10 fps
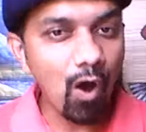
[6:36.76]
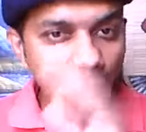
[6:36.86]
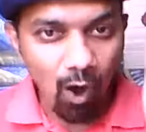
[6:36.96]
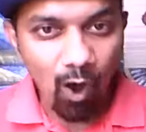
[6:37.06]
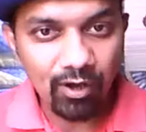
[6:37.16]

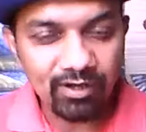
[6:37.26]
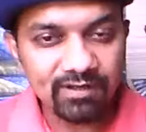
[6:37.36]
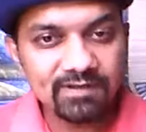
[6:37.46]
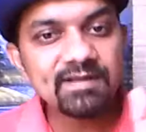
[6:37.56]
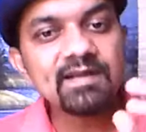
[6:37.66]
or
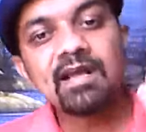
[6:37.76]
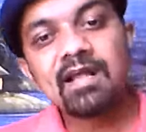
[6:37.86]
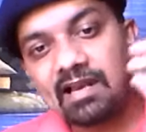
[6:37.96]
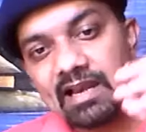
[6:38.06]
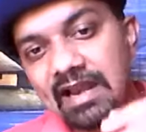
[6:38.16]

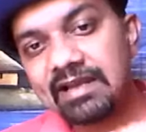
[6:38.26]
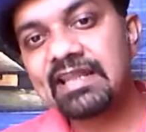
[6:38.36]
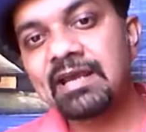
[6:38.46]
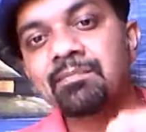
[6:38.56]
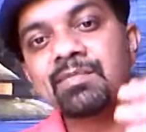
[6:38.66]
let
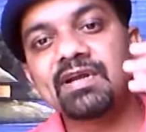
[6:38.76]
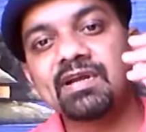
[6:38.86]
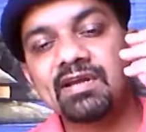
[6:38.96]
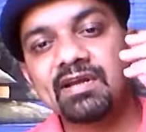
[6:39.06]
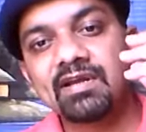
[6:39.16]
them
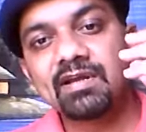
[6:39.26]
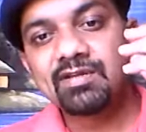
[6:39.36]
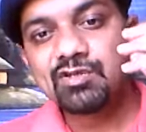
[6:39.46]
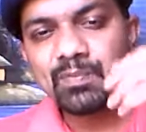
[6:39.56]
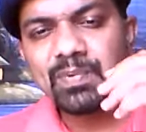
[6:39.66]

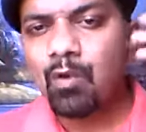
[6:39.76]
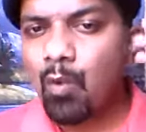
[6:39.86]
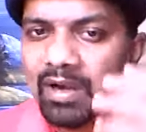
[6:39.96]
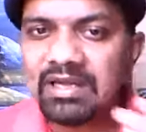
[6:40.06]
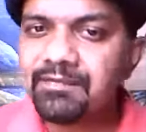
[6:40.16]
speak
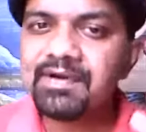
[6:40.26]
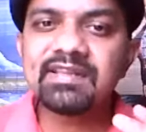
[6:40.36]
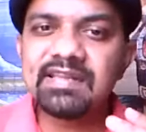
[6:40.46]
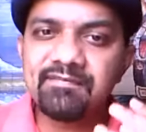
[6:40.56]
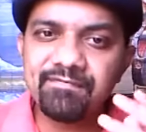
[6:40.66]
whatever
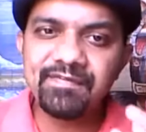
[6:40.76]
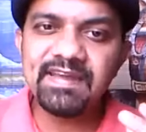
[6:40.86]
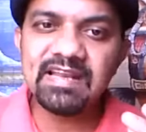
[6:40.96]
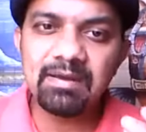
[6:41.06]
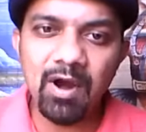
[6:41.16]
they
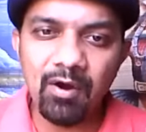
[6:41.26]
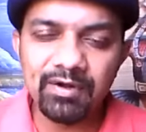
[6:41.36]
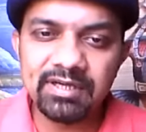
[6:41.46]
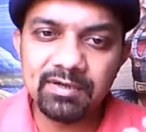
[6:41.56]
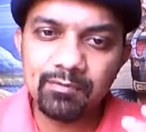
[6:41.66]
feel about
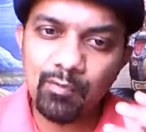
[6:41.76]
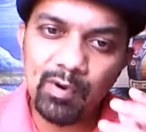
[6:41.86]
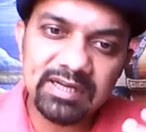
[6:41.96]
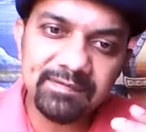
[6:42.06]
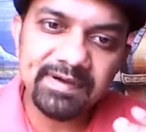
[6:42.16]
it,
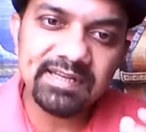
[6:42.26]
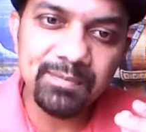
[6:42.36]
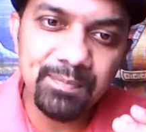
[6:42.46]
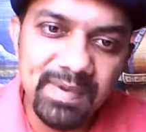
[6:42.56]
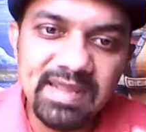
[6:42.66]
whatever the
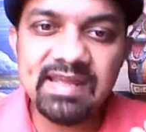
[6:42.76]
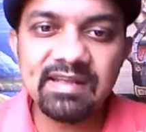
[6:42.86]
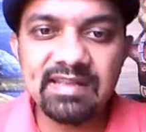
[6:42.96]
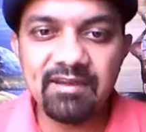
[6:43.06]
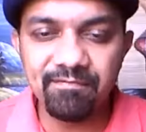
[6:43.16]
meaning
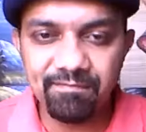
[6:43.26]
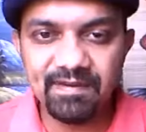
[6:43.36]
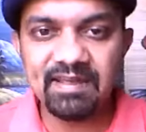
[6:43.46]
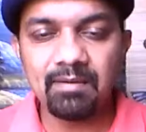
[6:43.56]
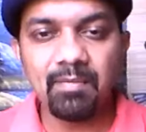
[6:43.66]
they
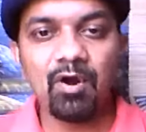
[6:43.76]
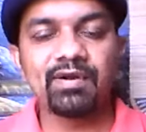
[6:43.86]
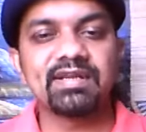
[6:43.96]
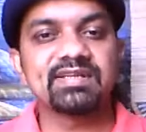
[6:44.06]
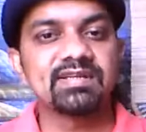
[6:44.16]
feel about
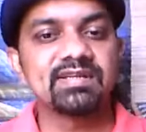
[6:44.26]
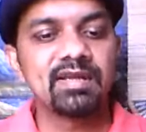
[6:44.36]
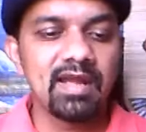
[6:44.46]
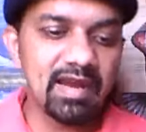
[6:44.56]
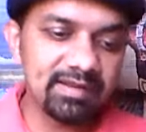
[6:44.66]
it,
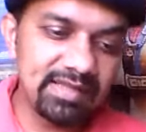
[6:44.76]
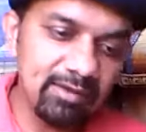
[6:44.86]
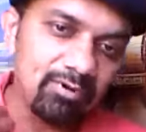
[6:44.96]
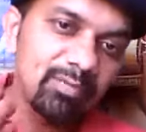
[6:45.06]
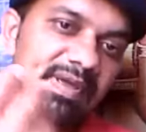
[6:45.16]
and they
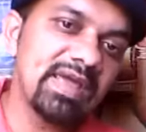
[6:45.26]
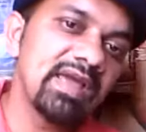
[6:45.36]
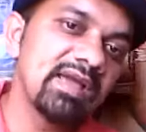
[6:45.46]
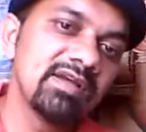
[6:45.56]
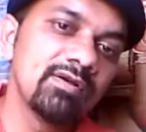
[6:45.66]
will be
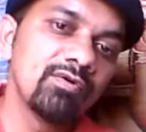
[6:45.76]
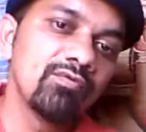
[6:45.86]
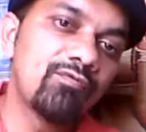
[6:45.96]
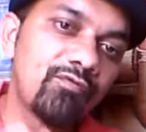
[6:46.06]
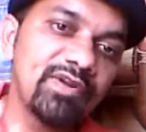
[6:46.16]

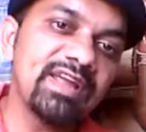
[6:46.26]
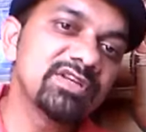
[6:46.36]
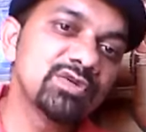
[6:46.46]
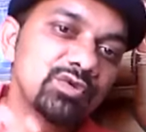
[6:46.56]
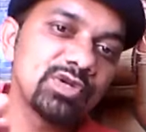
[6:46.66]
free
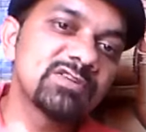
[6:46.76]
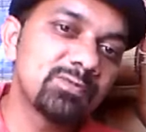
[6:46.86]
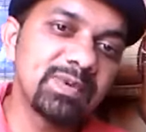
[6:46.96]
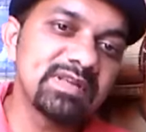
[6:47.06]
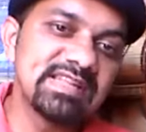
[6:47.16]
to
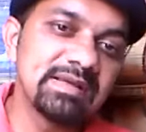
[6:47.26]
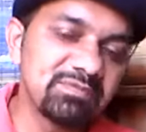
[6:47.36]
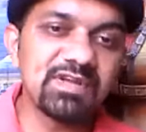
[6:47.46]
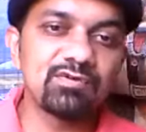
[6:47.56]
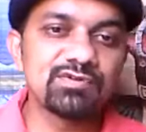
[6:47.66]
express
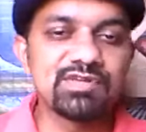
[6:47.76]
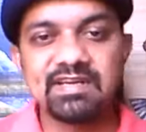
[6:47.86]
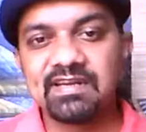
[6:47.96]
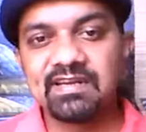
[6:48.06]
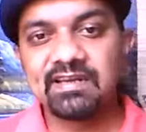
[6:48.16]
themselves
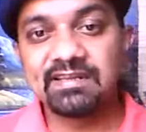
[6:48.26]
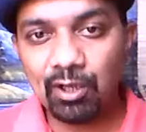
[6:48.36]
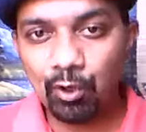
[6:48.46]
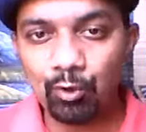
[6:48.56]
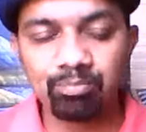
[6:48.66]
in the
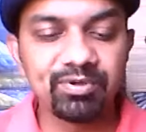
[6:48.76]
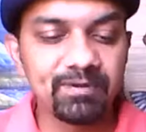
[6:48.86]
group.